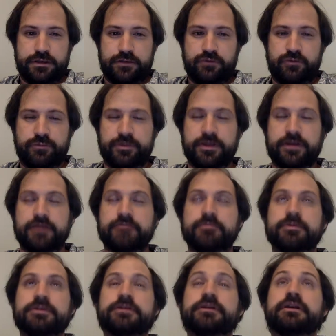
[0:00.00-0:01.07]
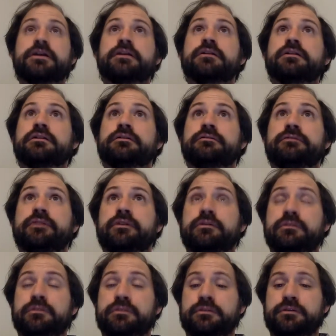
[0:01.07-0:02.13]
will be a particular
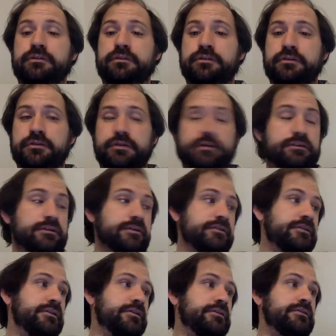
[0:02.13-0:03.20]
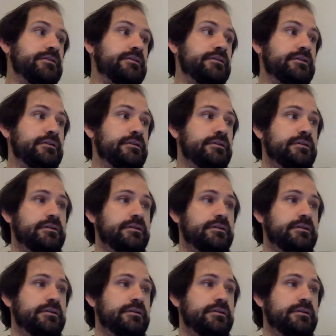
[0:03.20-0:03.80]
focus in this thesis.